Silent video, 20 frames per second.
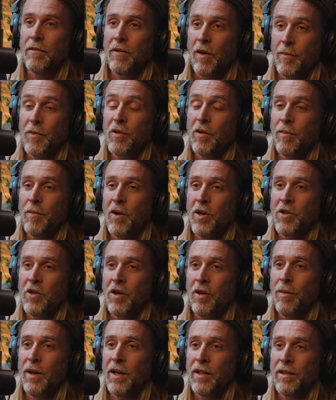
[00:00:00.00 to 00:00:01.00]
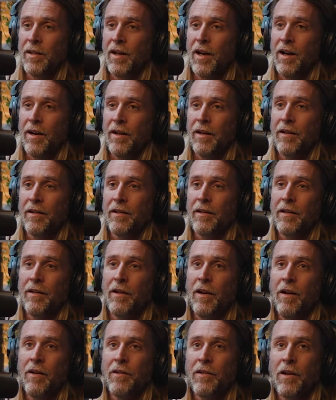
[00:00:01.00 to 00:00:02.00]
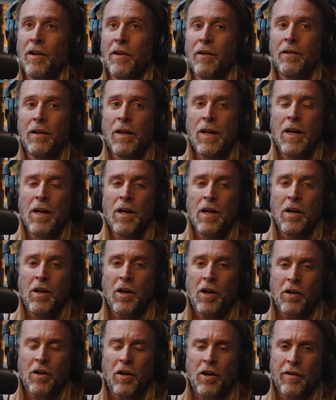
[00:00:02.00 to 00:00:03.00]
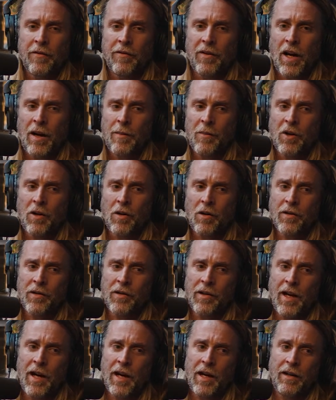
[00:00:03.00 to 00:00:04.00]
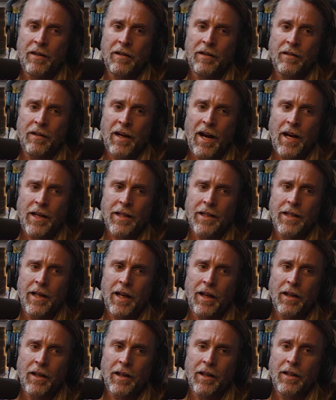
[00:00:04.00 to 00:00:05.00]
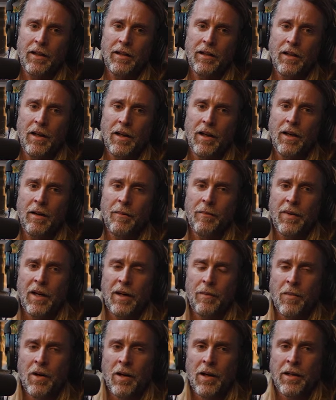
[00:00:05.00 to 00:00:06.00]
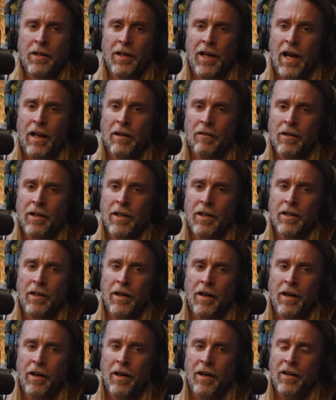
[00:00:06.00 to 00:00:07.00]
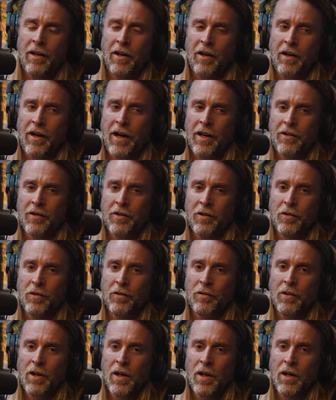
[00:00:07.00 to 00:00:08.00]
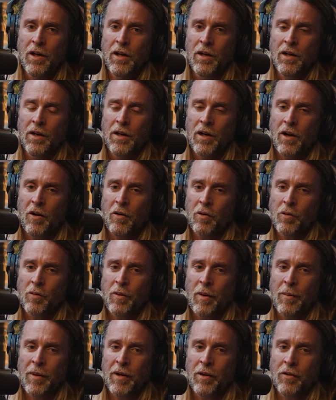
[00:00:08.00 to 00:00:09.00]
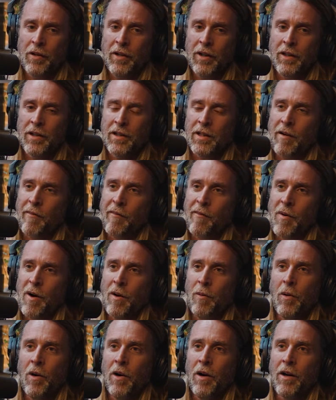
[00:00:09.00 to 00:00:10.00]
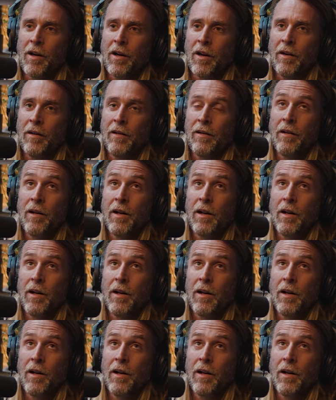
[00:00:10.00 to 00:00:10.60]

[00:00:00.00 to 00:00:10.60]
I'm doing my job as an artist, you know. So I kind of came across that accidentally in my gallery, and I had two older women looking at some of my work, and